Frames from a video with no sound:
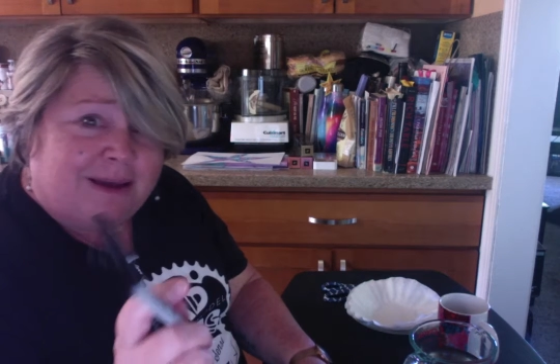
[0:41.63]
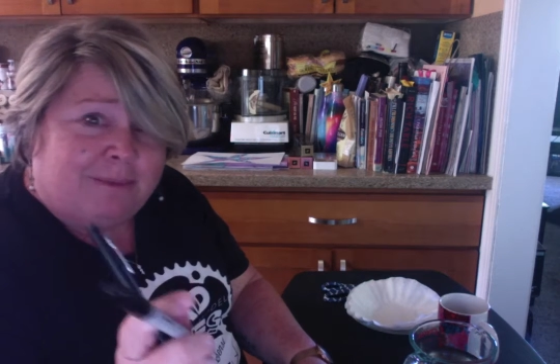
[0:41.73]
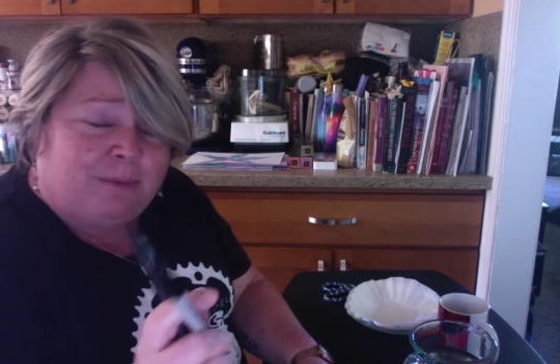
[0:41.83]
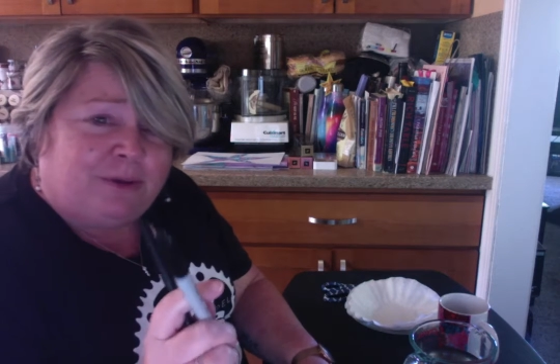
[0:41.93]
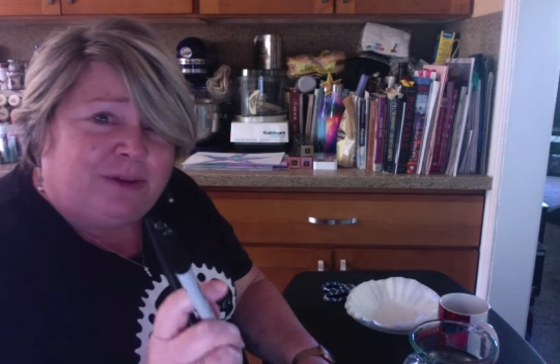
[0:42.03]

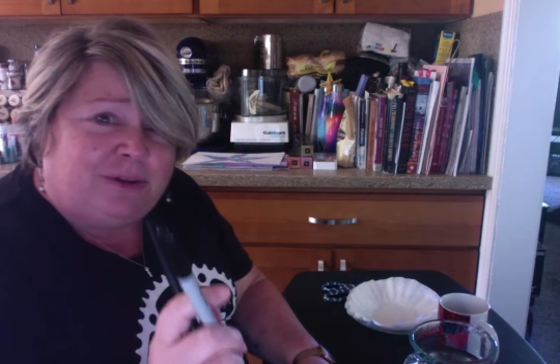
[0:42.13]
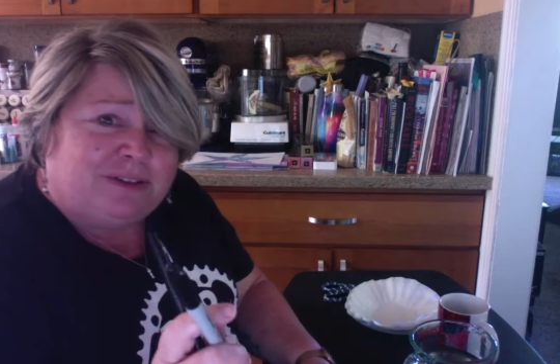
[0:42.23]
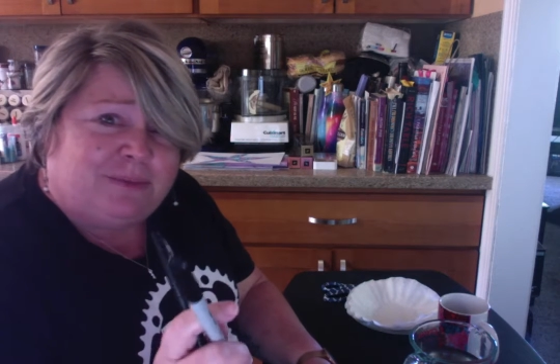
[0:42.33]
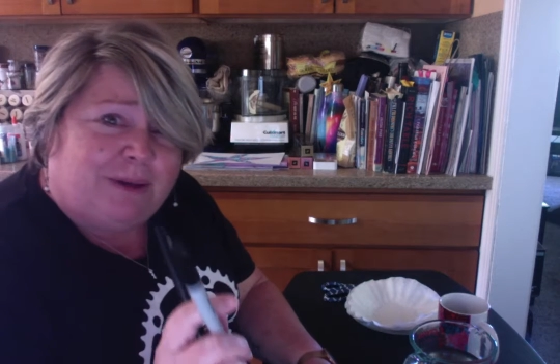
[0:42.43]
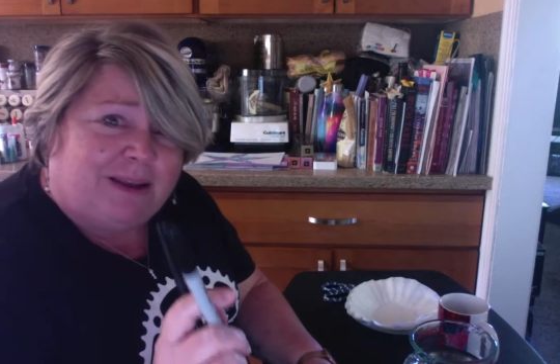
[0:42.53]
but we'll
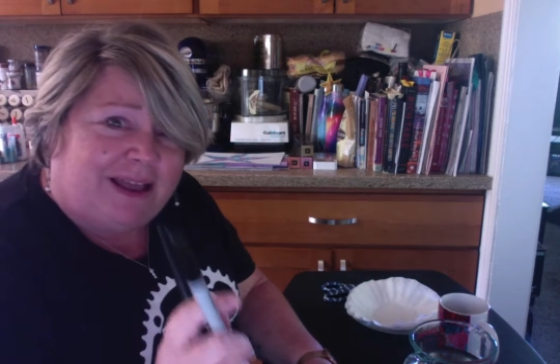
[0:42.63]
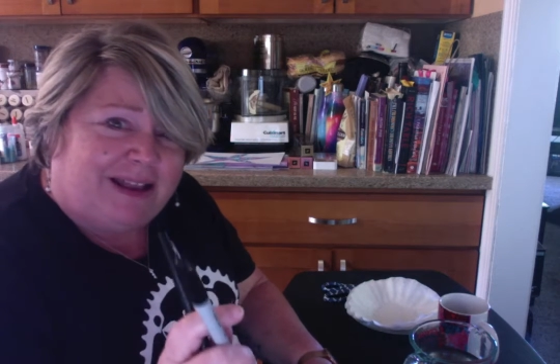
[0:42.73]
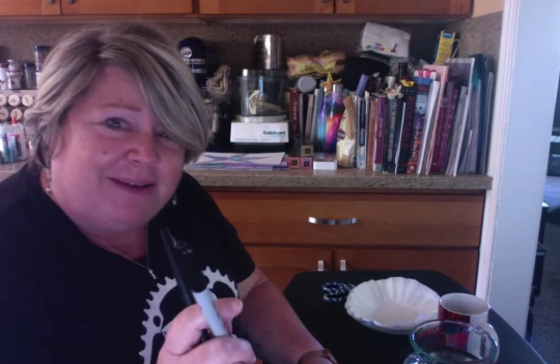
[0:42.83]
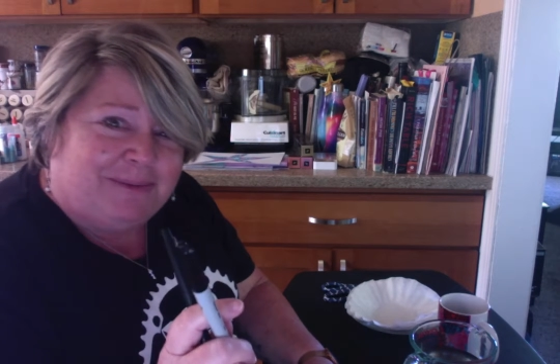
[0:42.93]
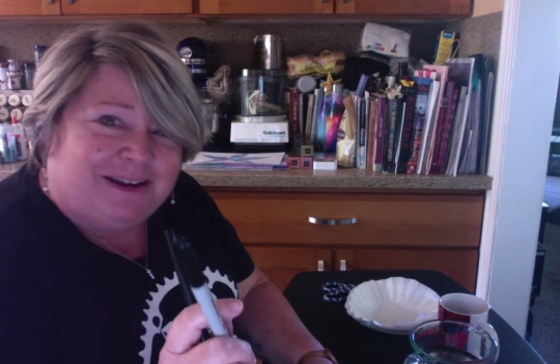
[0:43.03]
use one
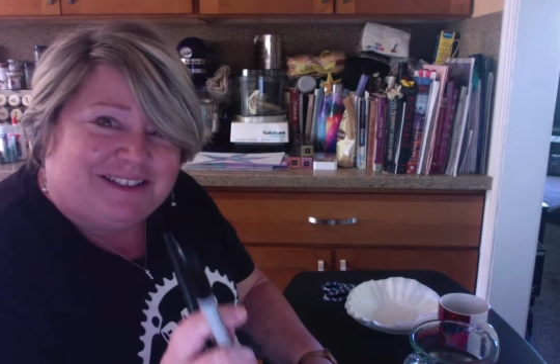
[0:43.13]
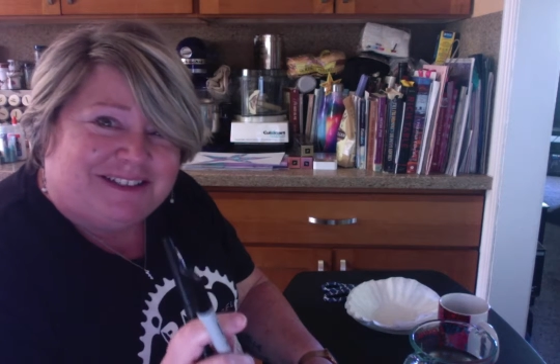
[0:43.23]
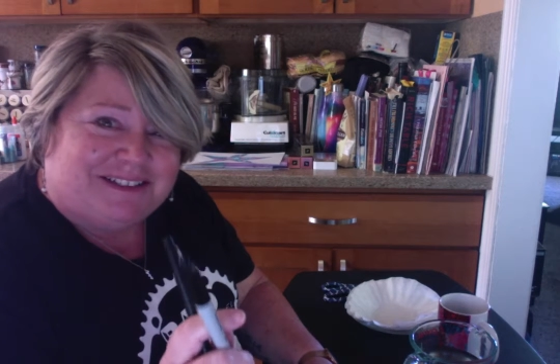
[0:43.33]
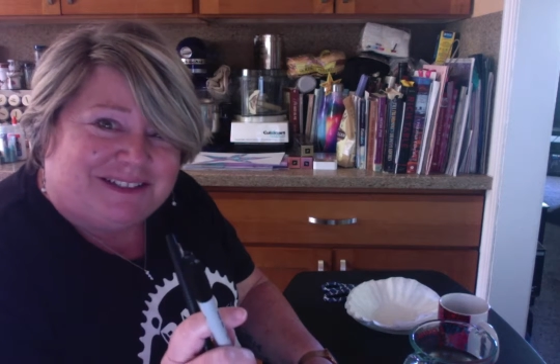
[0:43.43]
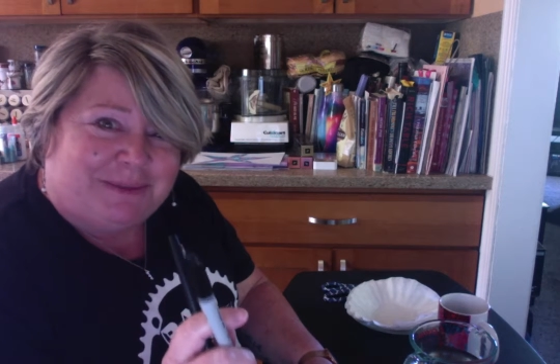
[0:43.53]
anyway
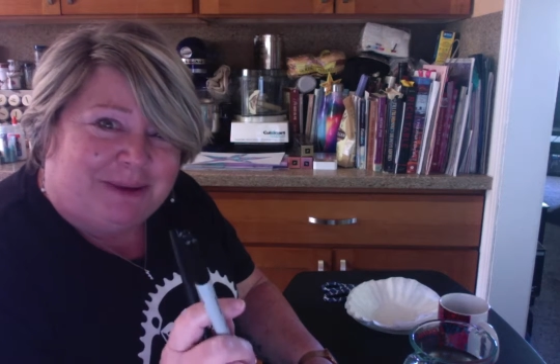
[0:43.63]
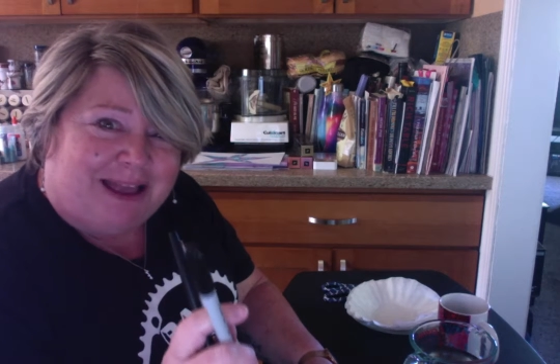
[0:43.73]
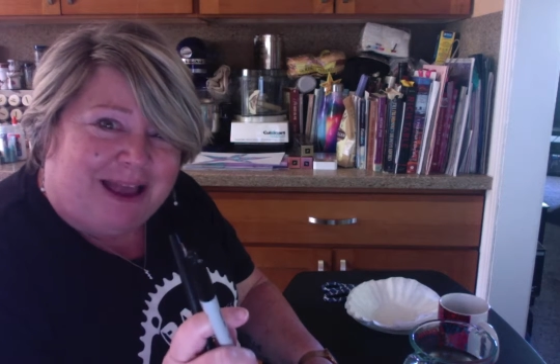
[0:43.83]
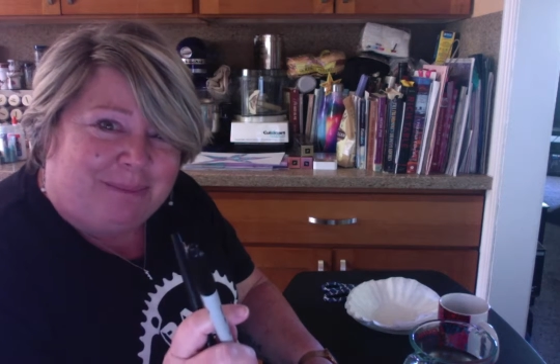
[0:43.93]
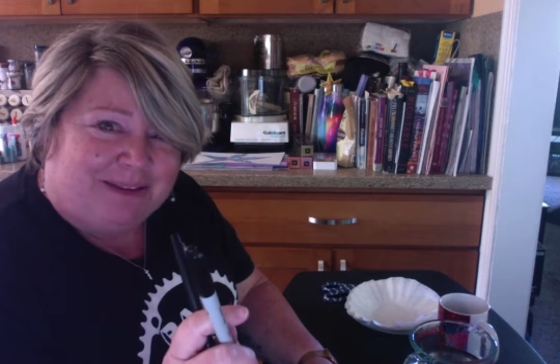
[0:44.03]
just to see what
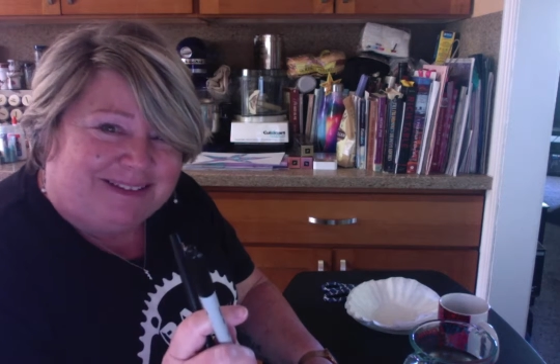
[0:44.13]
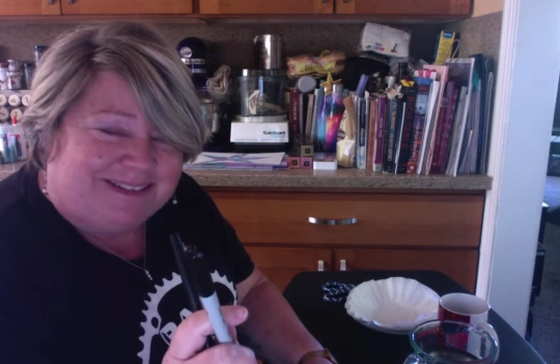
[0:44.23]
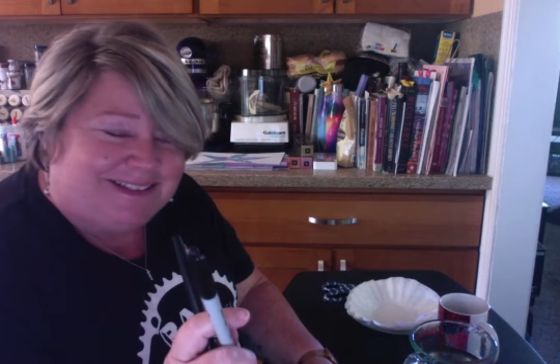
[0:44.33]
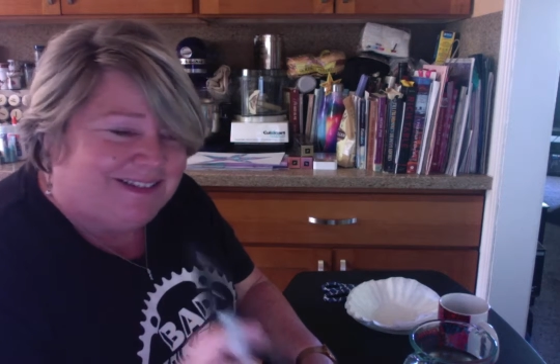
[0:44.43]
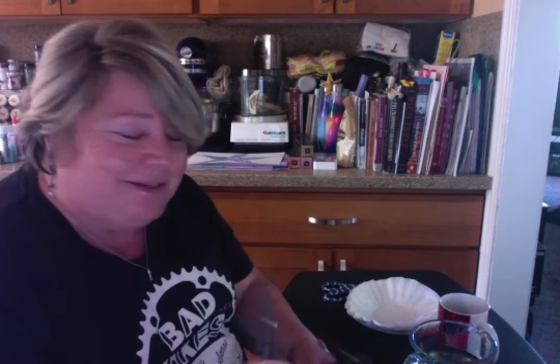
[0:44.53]

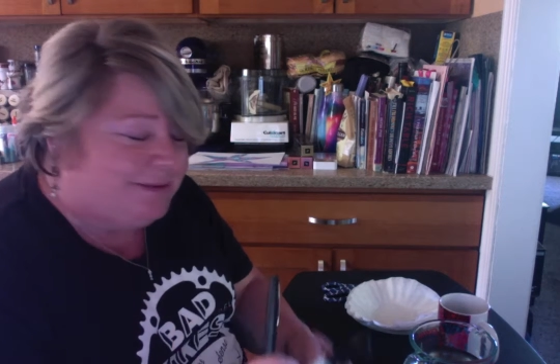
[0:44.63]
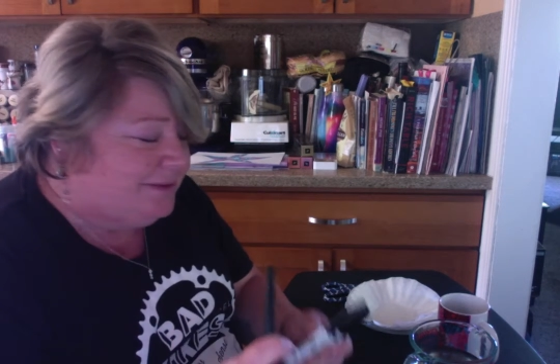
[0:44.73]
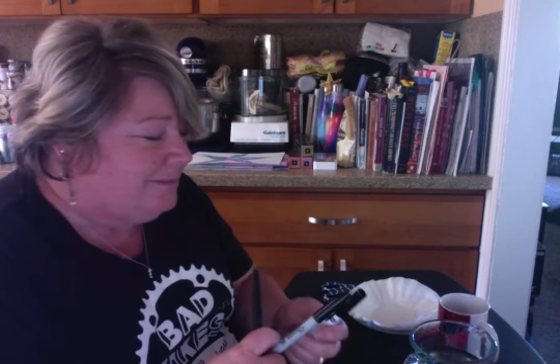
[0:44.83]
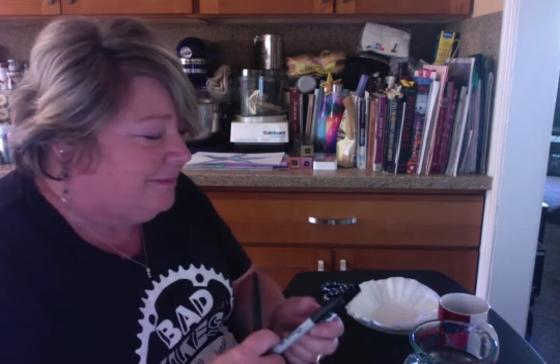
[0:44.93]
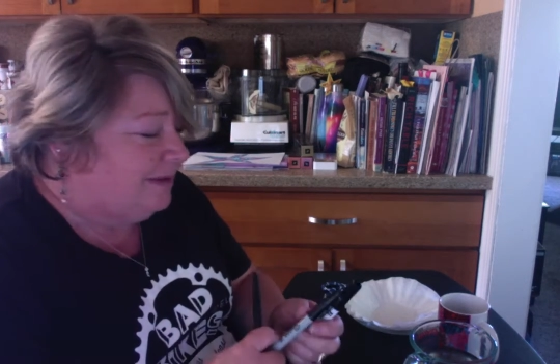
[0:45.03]
happens
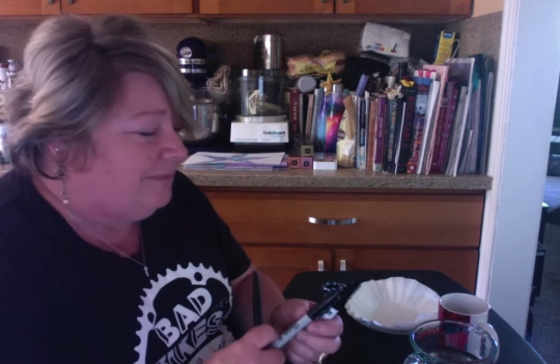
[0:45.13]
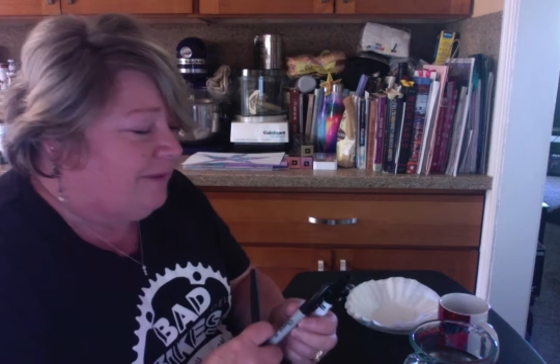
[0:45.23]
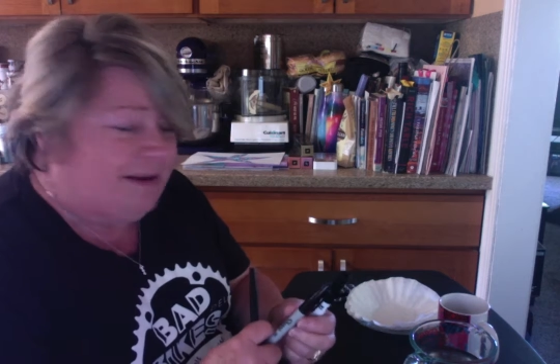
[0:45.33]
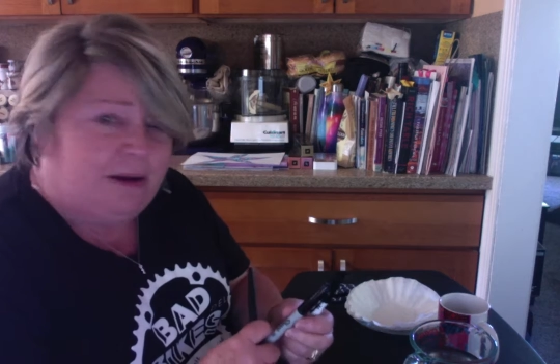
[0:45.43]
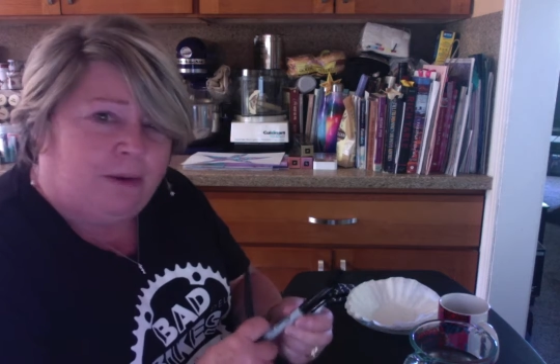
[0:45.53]
and
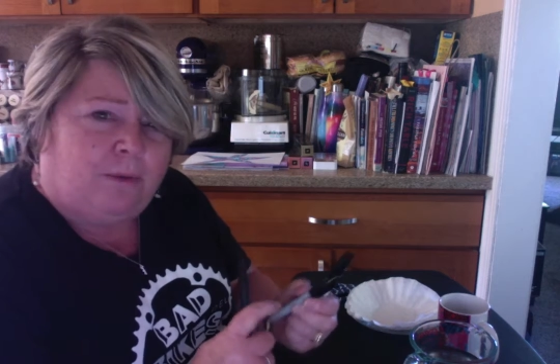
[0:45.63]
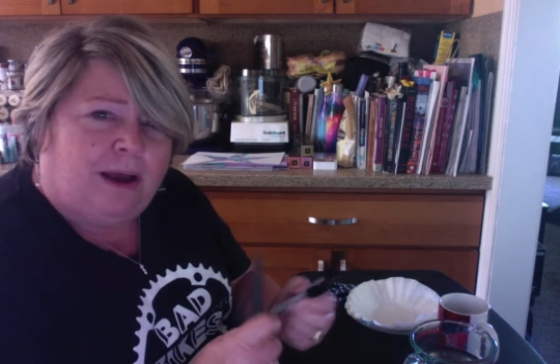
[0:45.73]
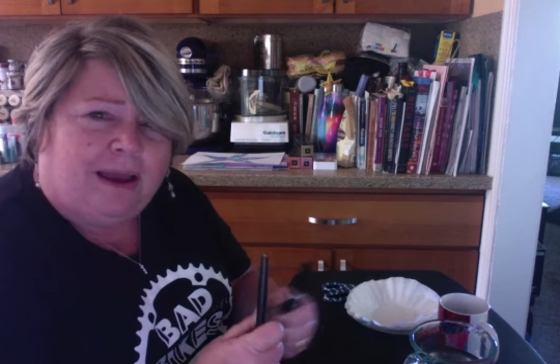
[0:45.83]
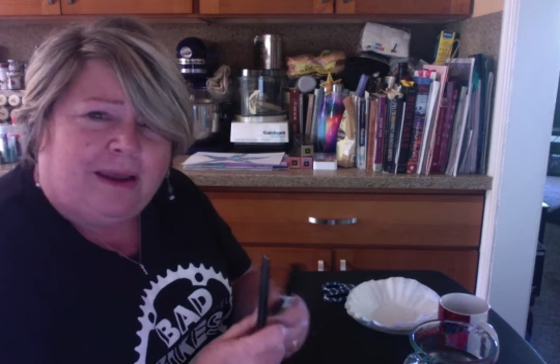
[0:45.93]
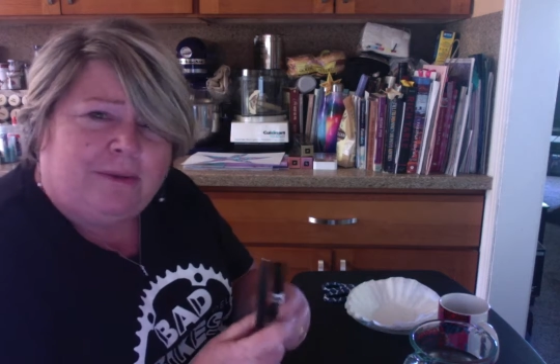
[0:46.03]
find out
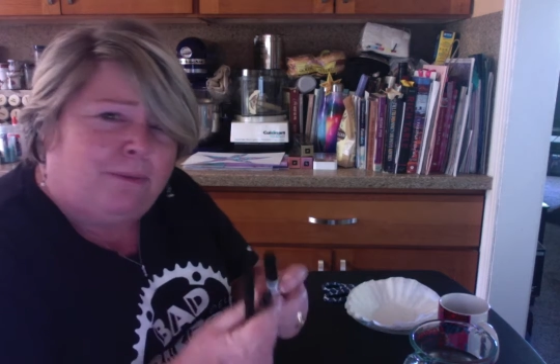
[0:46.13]
why.